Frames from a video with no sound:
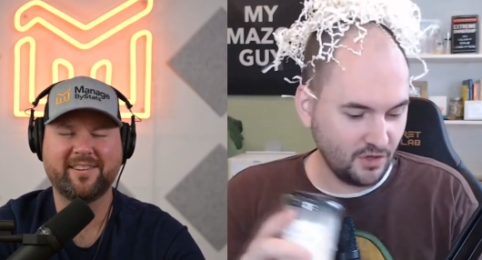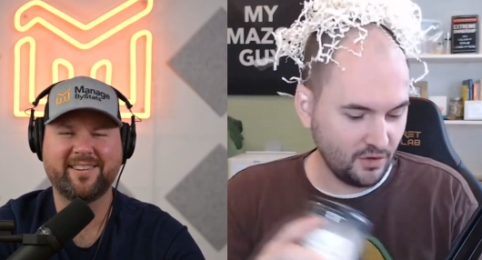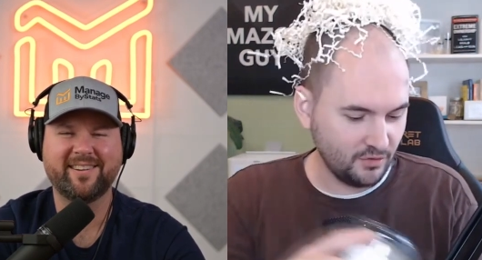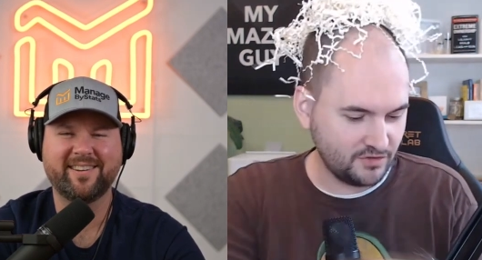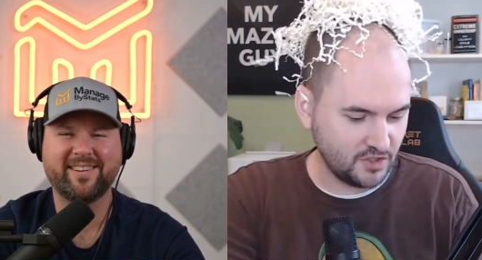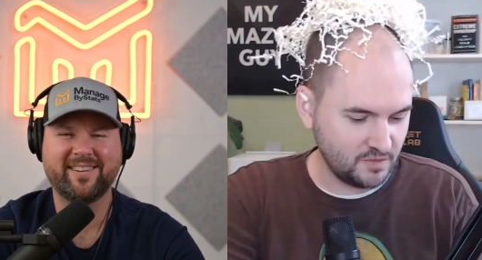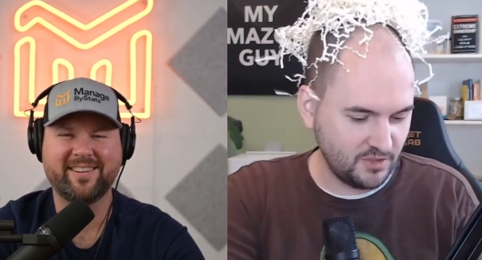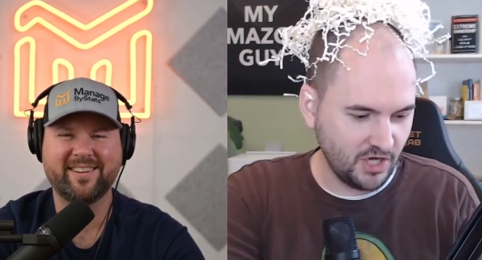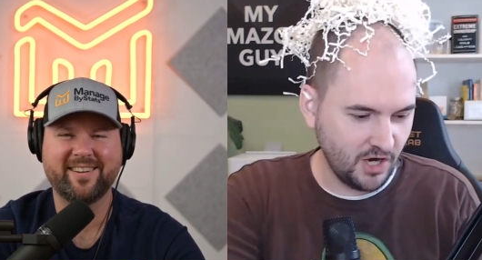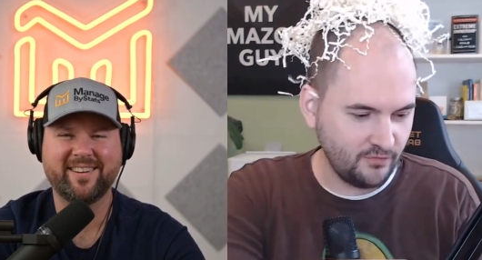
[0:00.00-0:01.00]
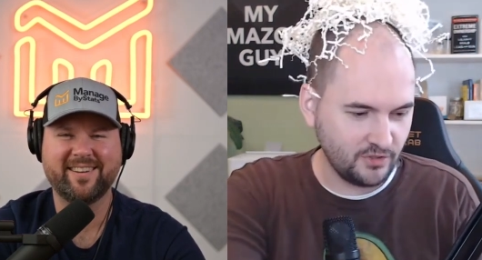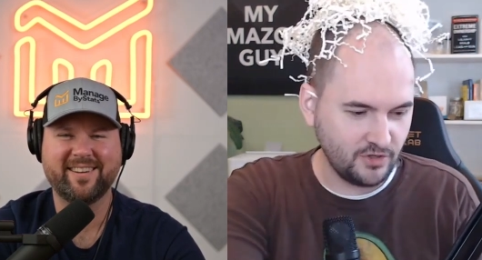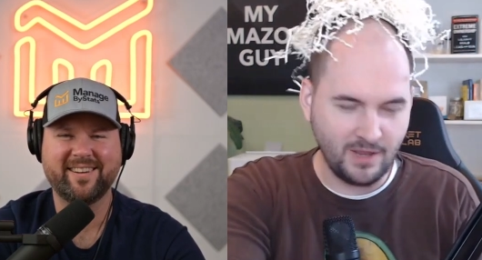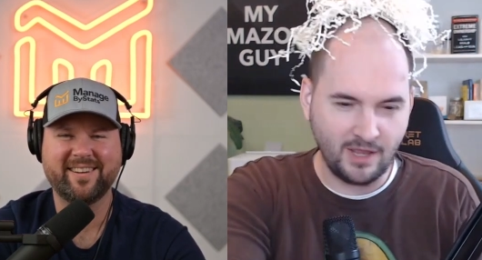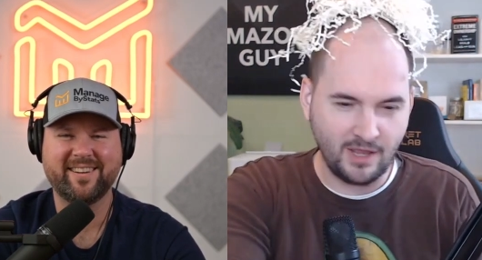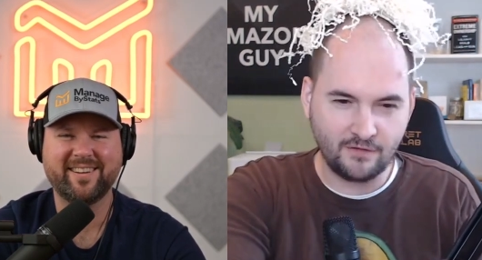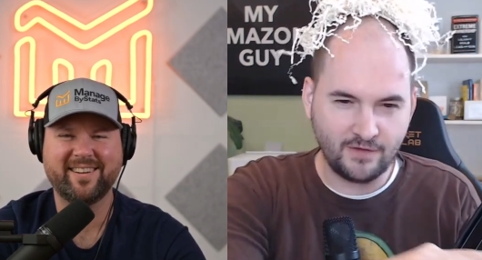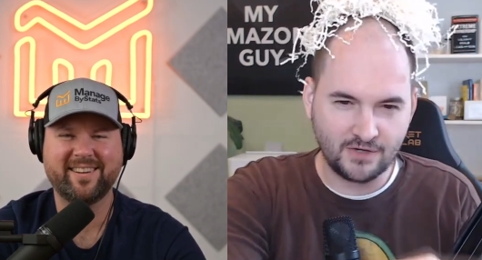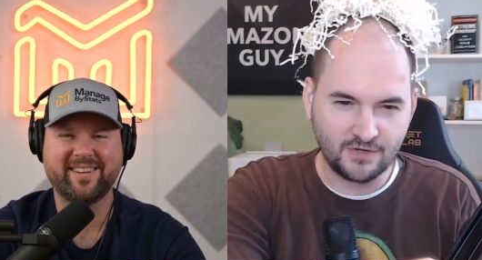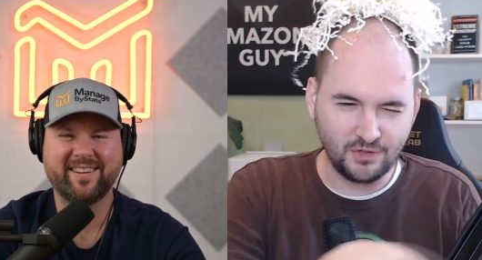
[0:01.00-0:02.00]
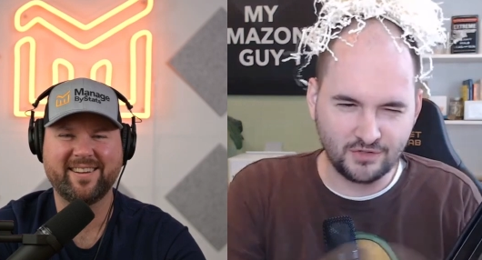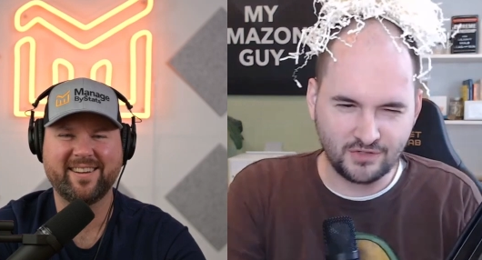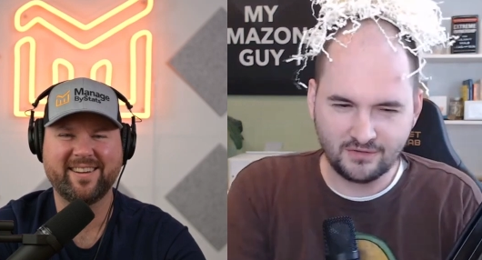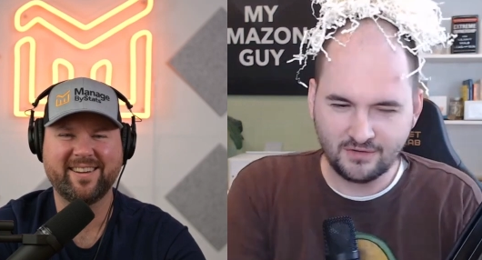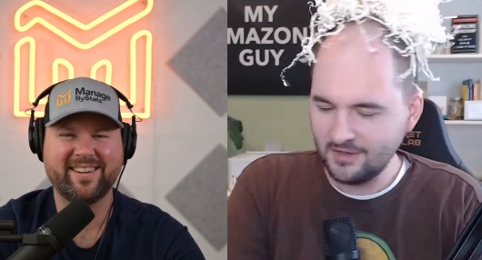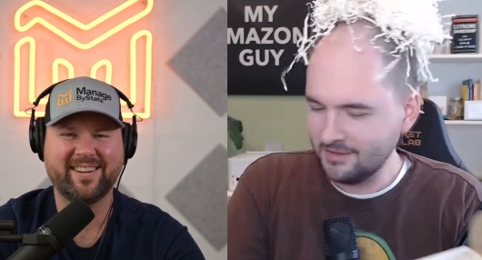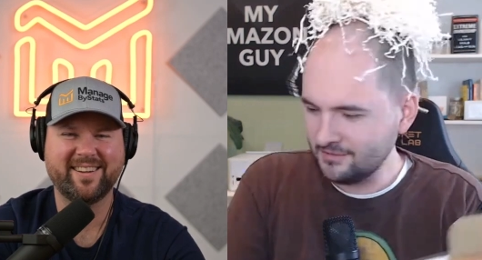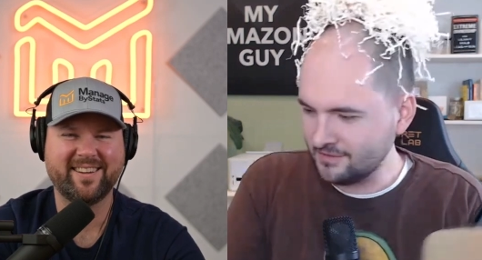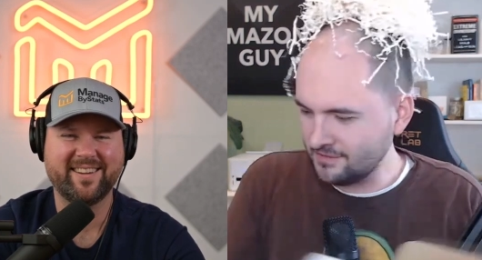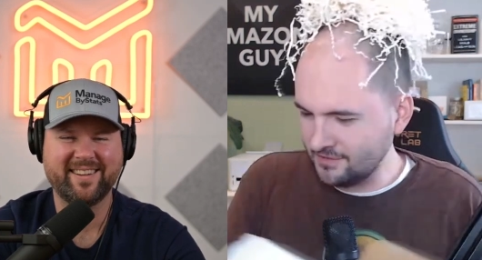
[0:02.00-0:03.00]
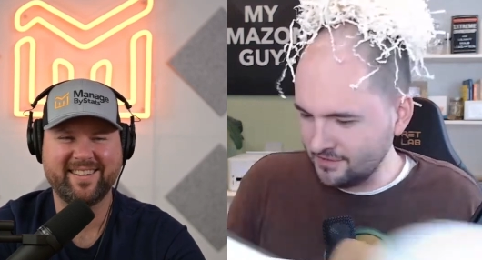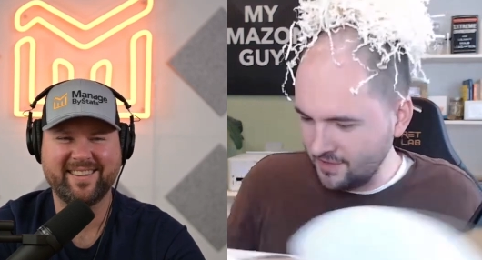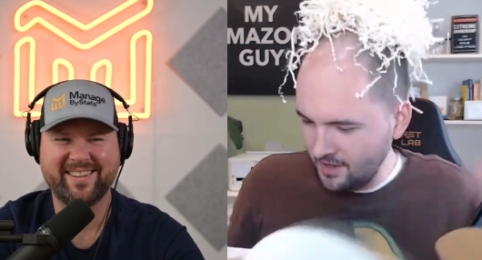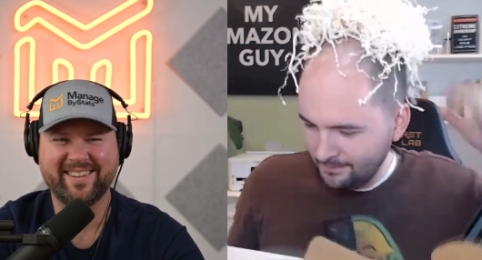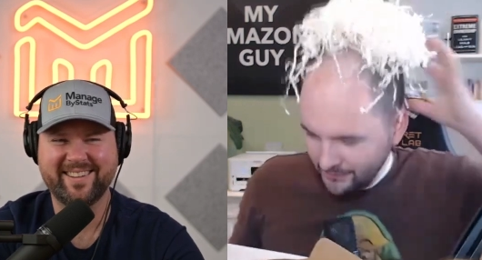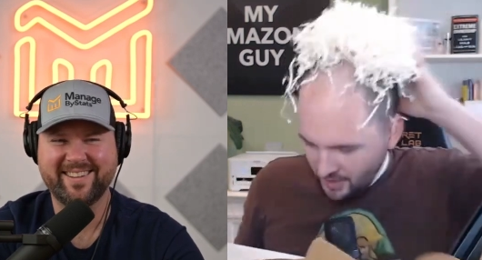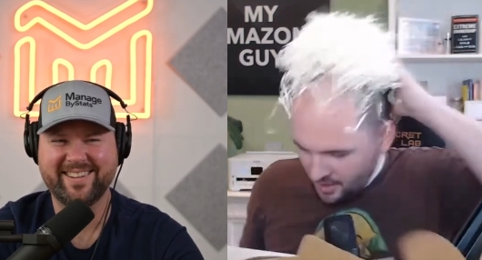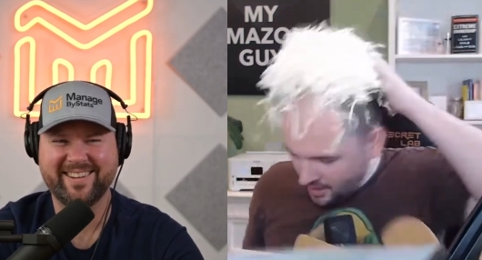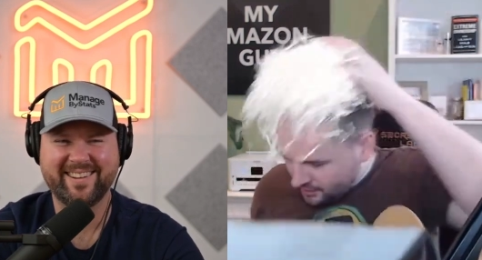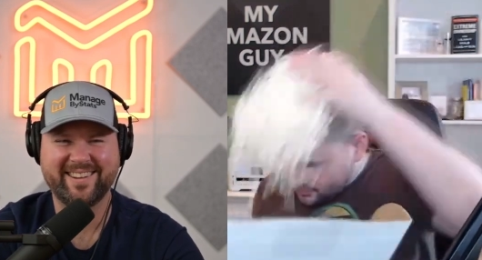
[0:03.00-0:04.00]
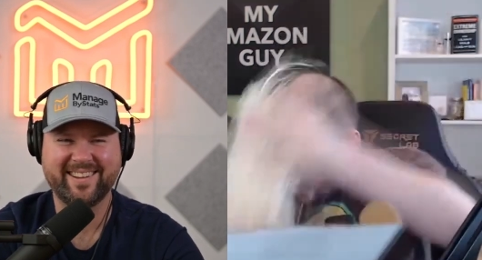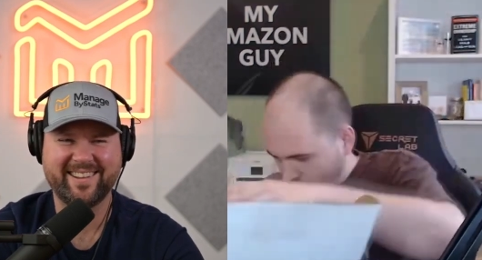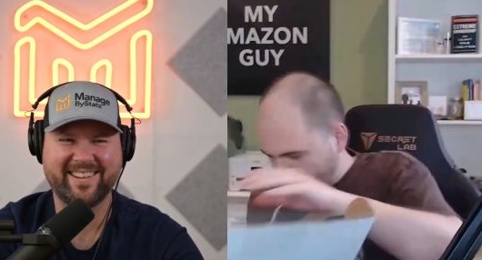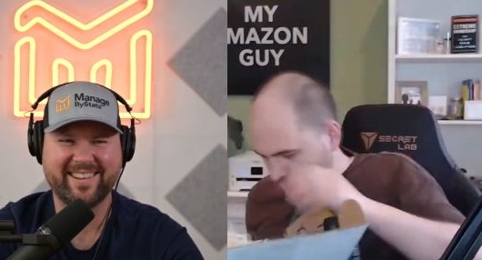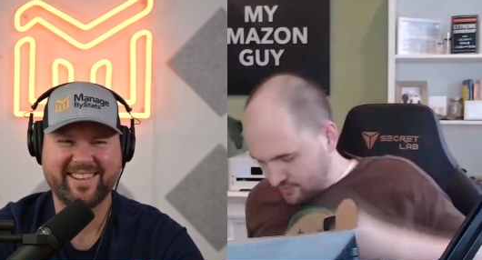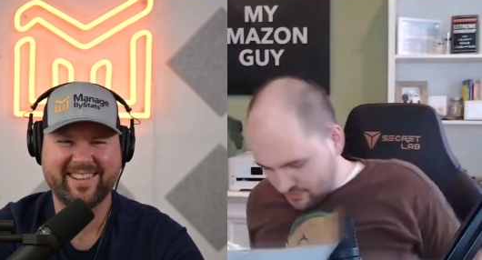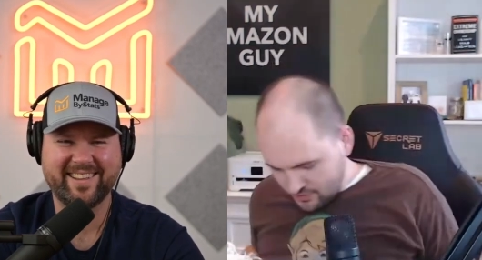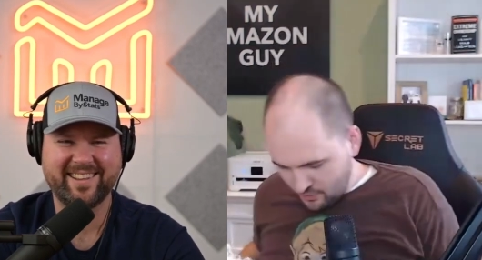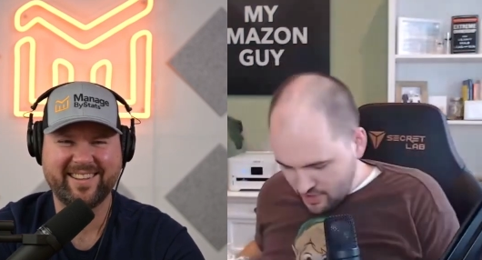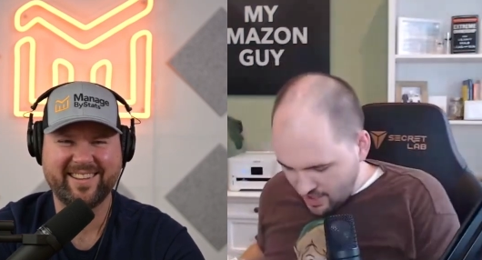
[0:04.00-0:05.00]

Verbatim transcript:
Speaker 1: So just be careful when you're manufacturing lotion. Just saying. So